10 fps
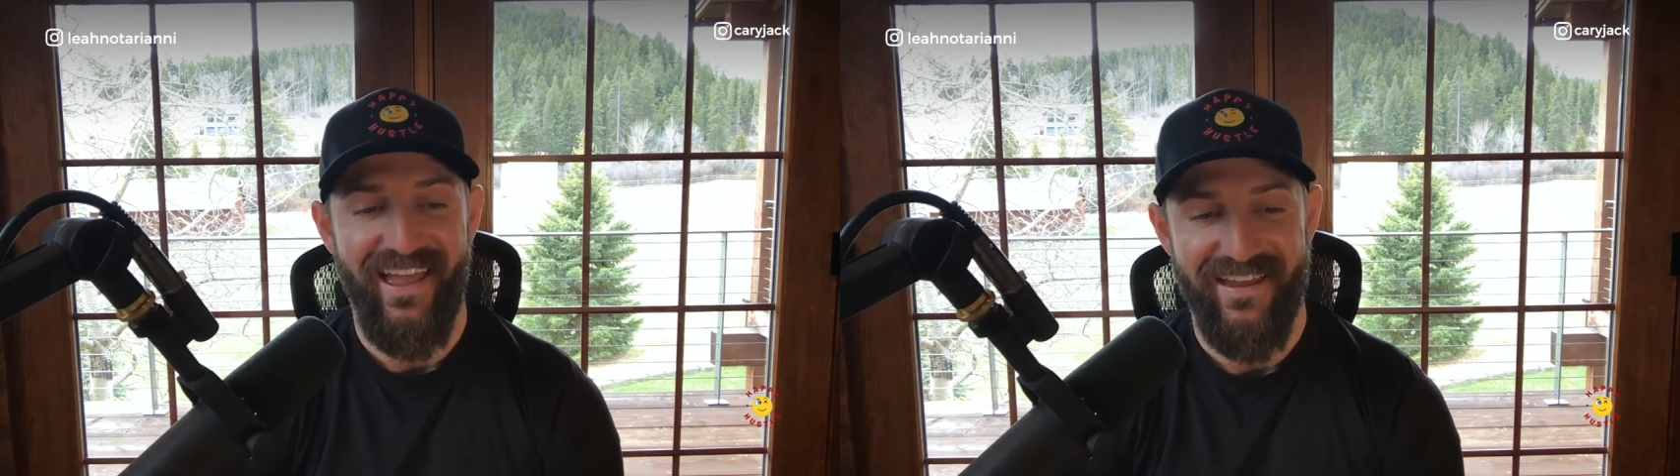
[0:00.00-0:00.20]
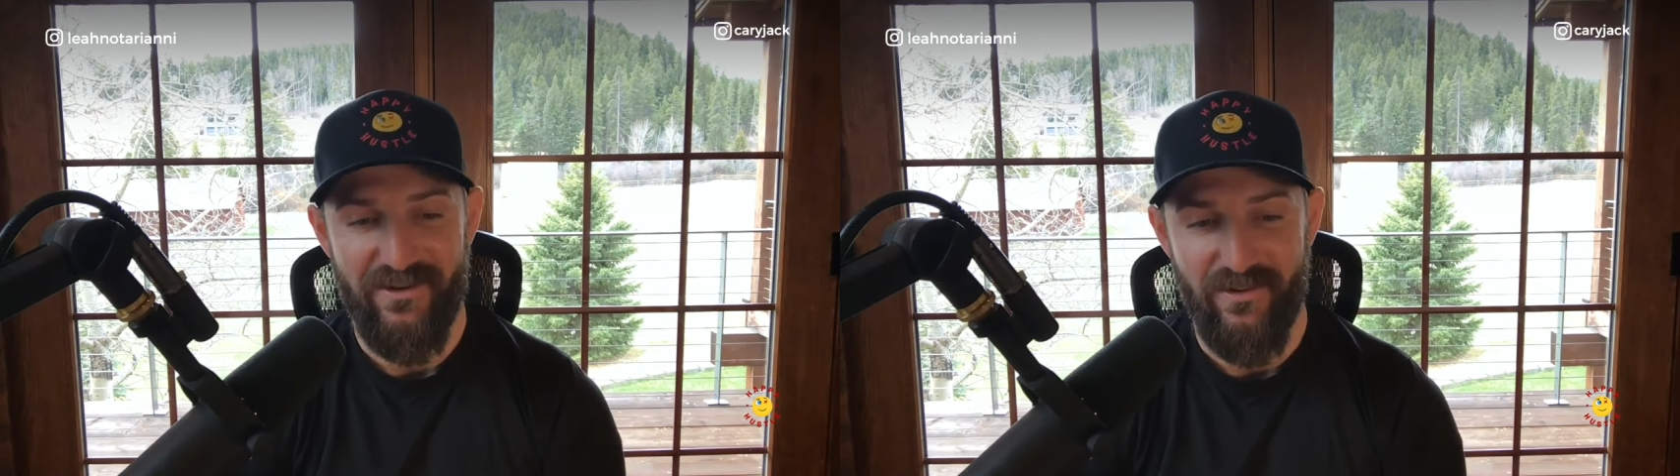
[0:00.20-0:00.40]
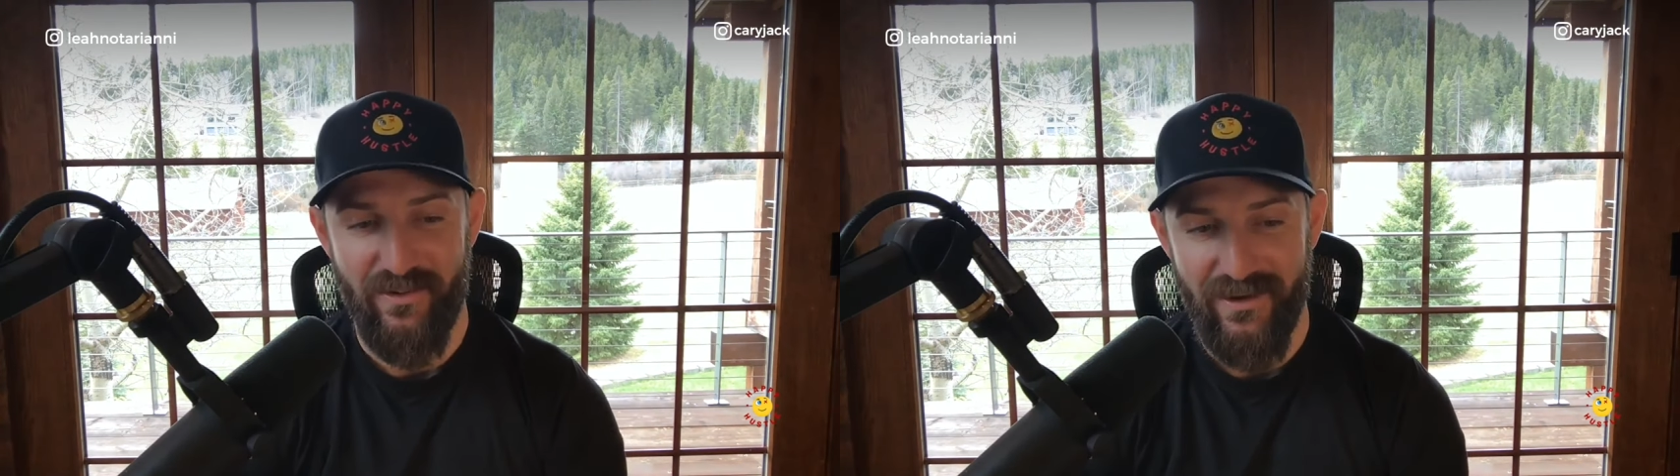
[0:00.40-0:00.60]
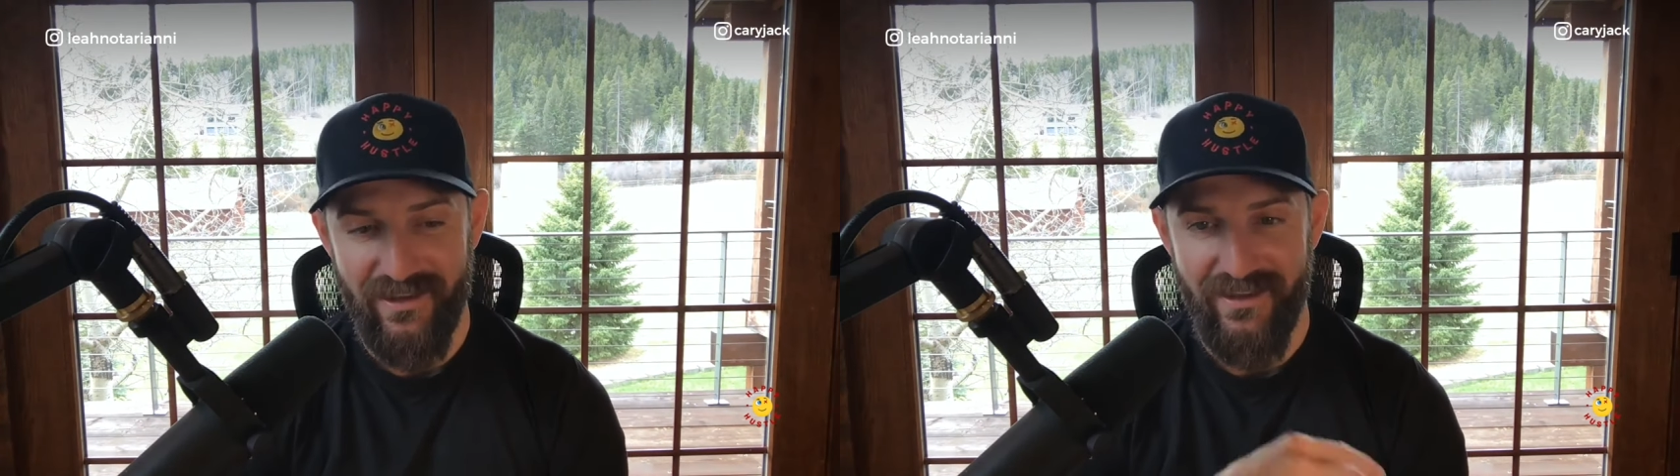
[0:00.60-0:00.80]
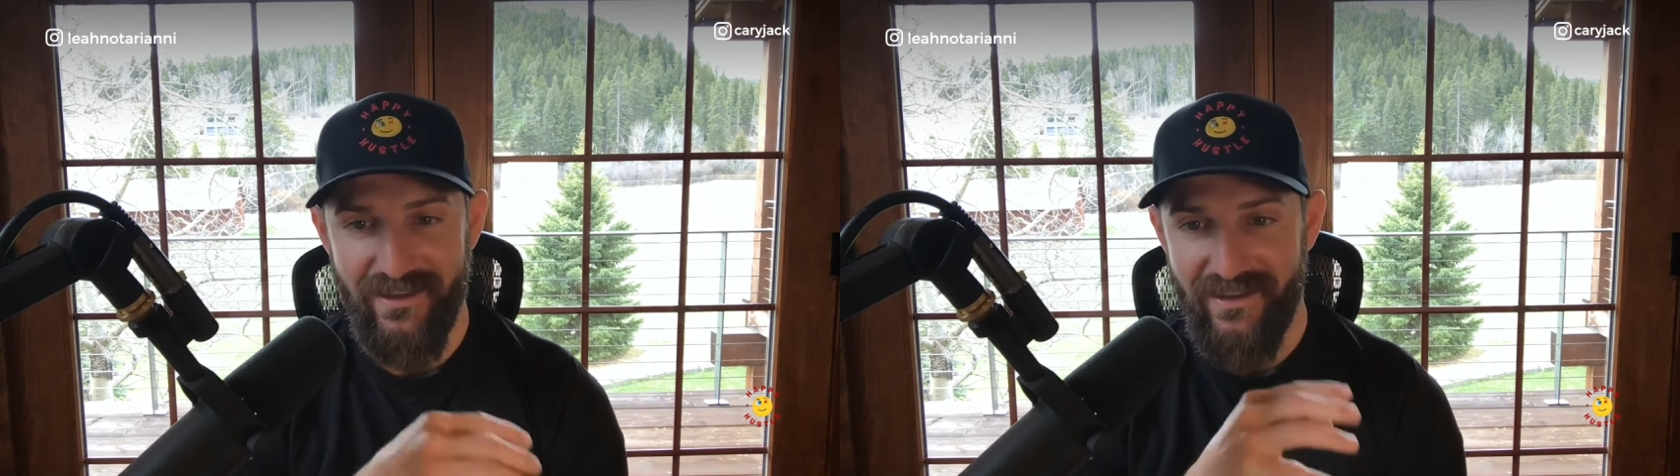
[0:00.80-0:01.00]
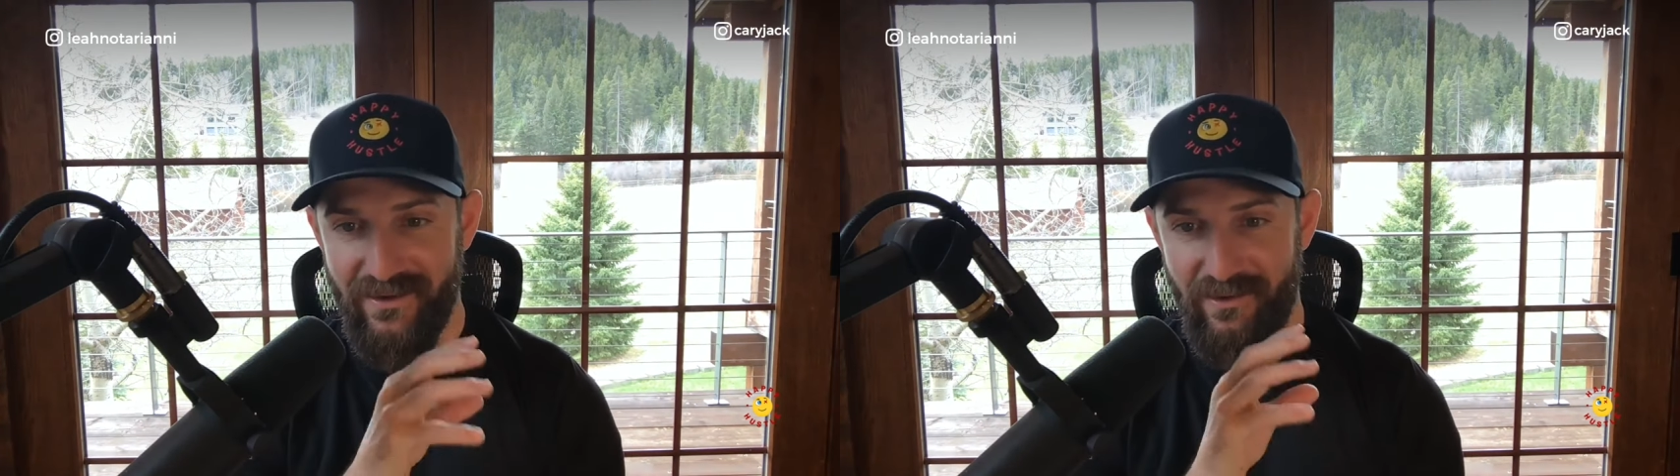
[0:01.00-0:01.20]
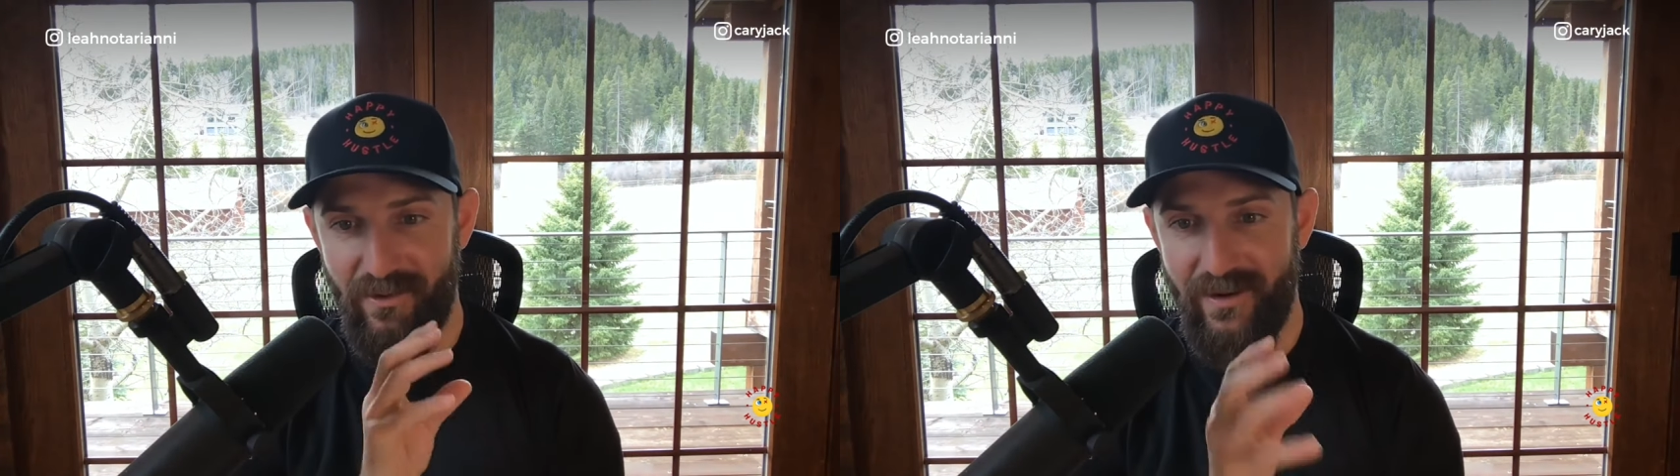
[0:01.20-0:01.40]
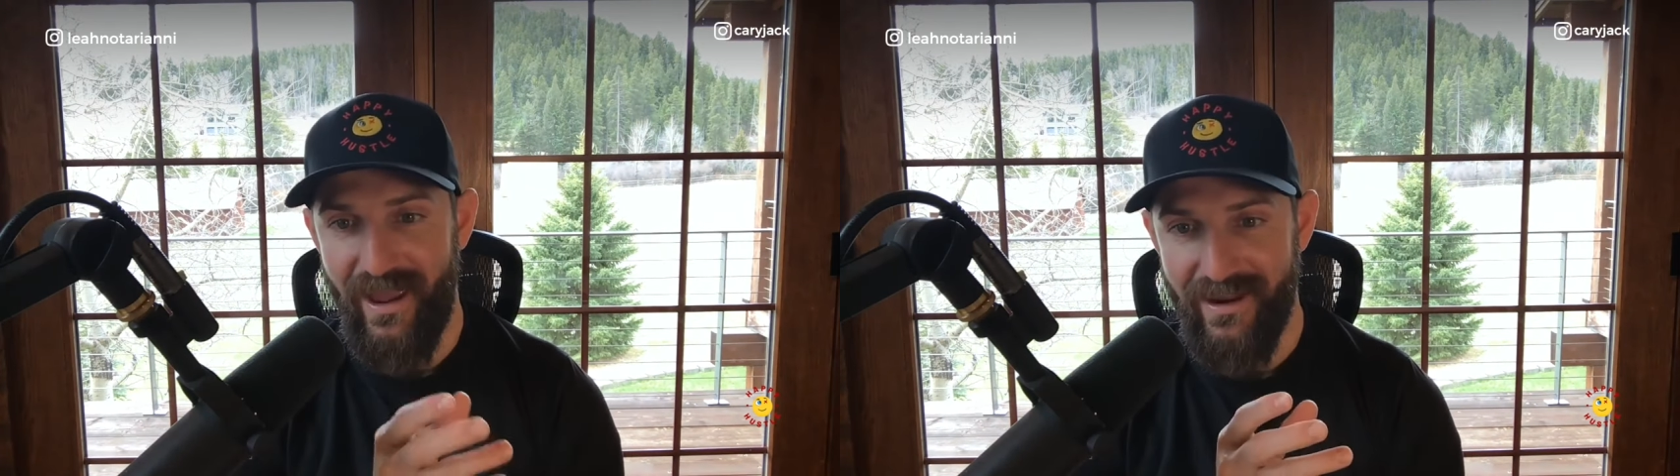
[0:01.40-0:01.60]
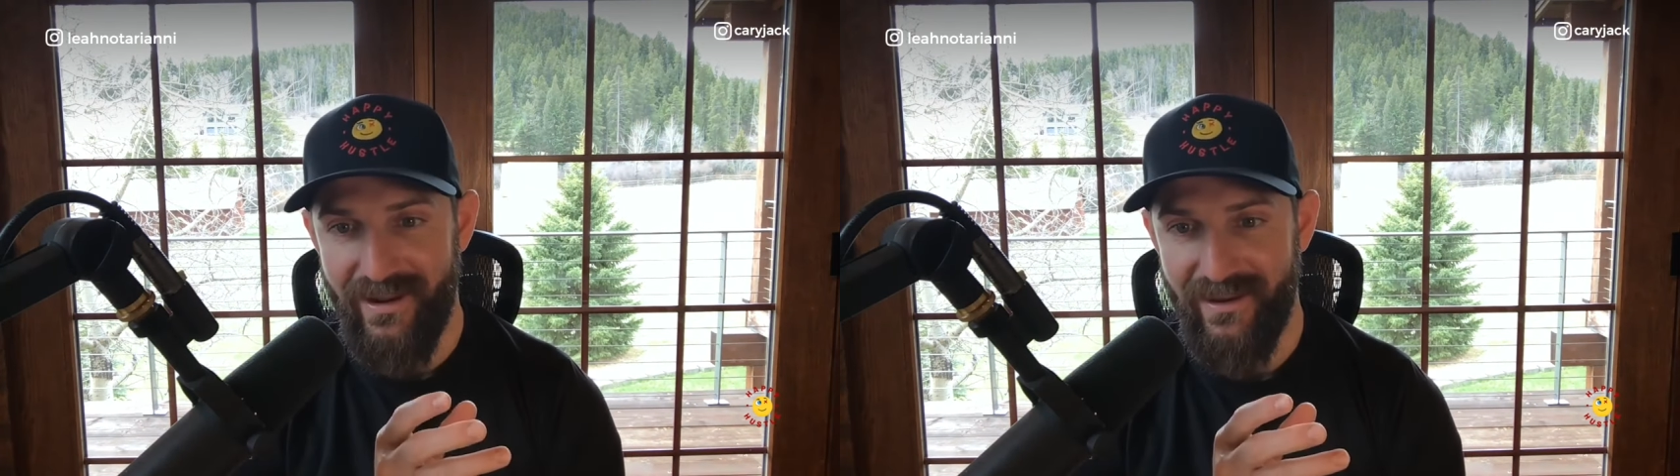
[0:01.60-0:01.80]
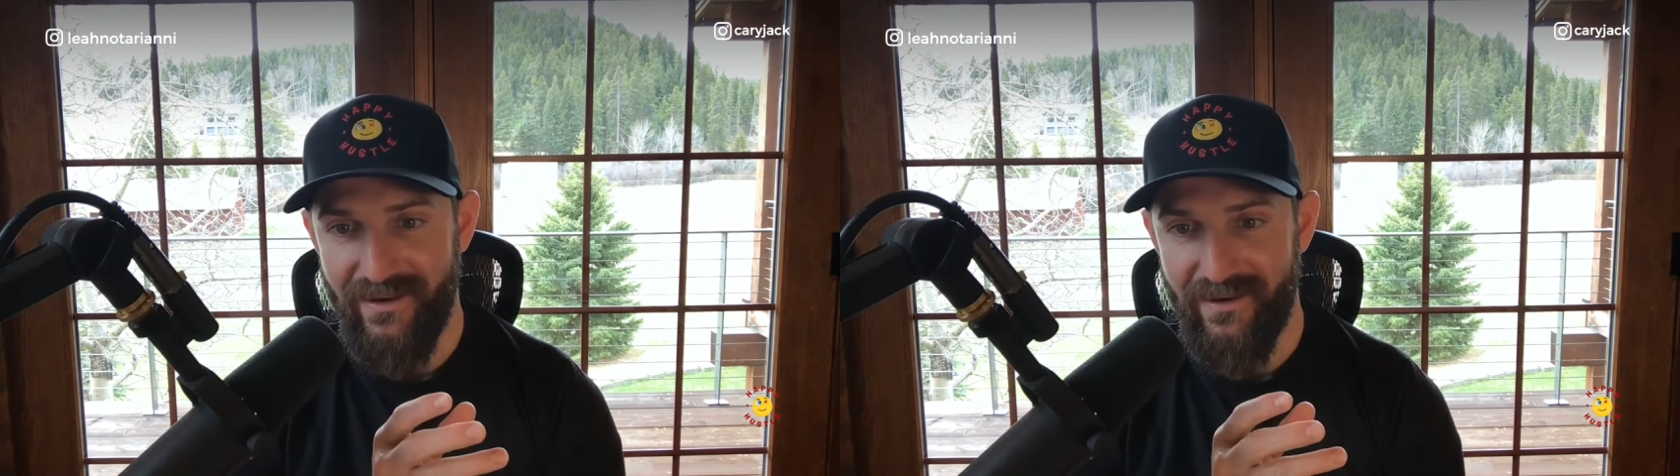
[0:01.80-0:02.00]
and really
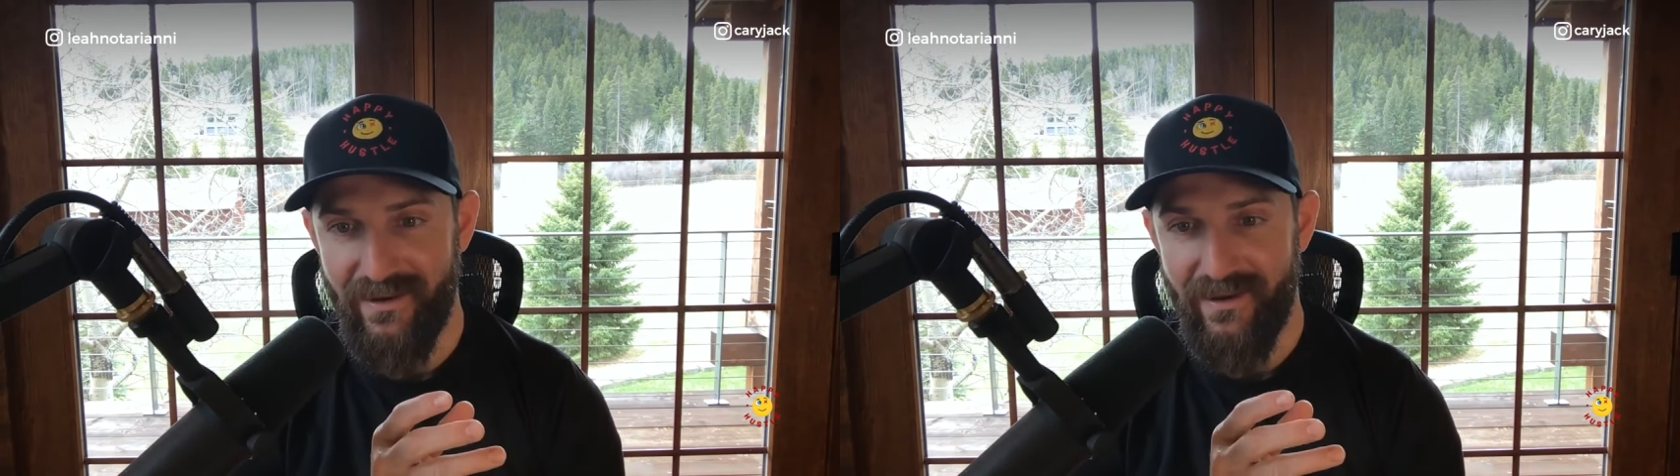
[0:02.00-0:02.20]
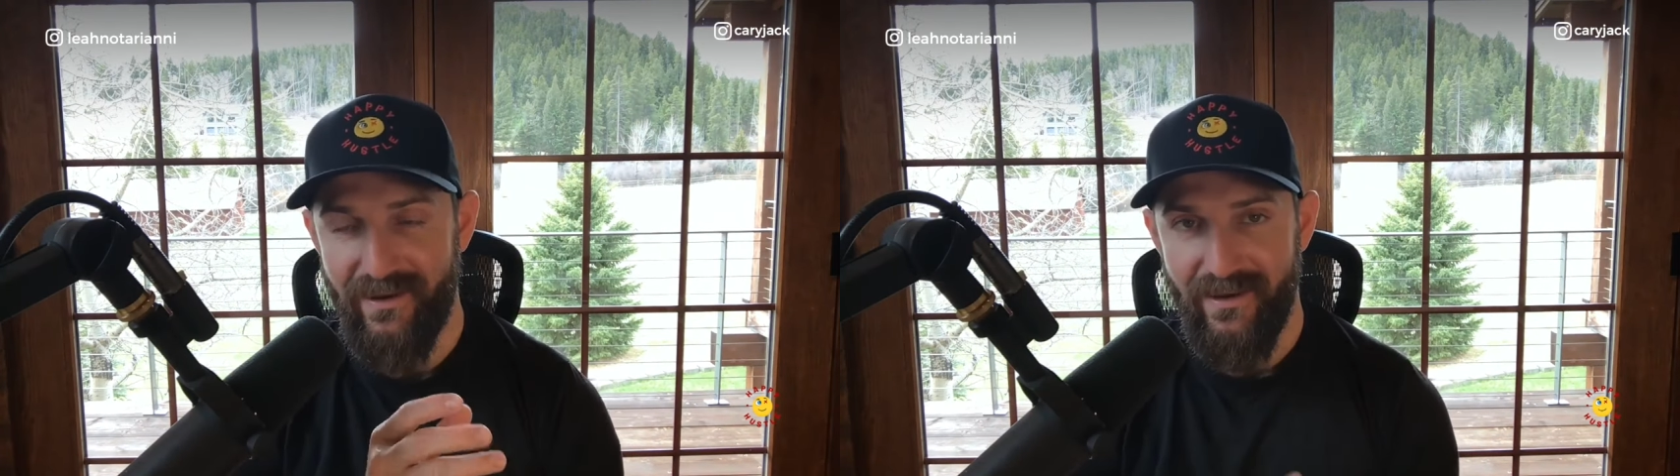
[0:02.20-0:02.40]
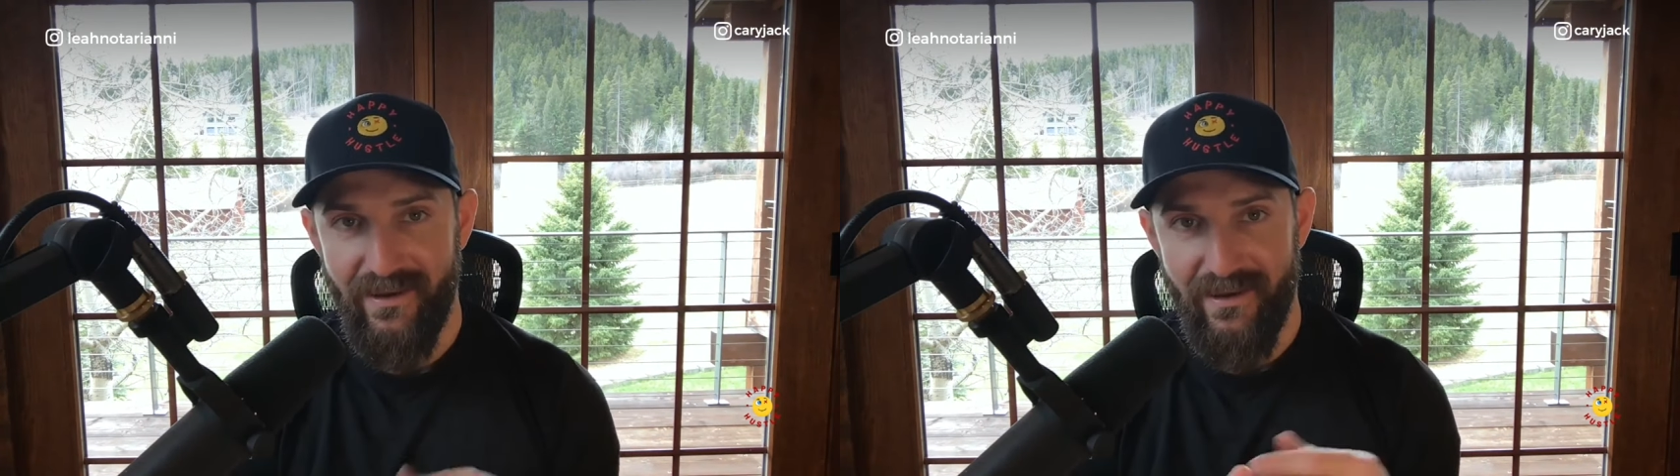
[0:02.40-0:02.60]
creating